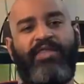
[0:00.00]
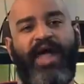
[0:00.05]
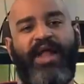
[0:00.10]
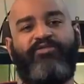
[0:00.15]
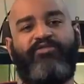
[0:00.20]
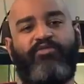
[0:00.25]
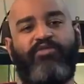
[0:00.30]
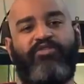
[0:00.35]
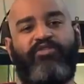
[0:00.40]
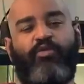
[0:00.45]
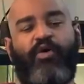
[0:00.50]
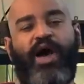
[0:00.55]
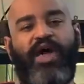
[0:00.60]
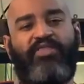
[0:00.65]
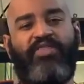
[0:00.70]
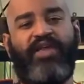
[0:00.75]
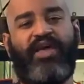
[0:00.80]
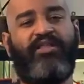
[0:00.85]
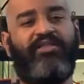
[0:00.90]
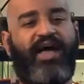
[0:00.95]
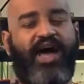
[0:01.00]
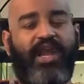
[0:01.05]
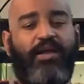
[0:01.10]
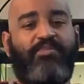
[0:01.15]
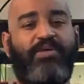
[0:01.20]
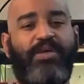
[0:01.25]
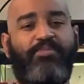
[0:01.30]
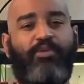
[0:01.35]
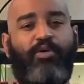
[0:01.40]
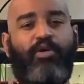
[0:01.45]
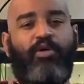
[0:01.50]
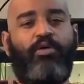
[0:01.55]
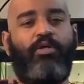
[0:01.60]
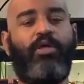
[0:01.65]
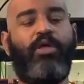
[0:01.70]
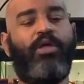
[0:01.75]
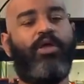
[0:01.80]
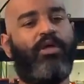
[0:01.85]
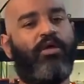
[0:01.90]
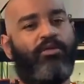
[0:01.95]
that's the reason why I think a lot of people,
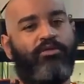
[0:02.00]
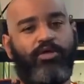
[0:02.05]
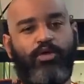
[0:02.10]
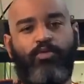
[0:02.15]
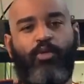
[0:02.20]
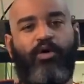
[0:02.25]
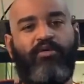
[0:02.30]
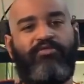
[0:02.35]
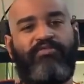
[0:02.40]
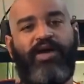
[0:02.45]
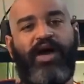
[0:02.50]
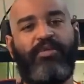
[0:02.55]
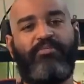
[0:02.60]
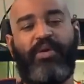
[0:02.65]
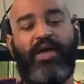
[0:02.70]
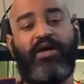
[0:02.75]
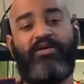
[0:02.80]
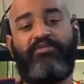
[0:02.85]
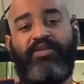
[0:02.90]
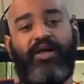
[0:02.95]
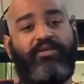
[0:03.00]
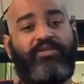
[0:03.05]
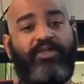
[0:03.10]
you won't find pairs out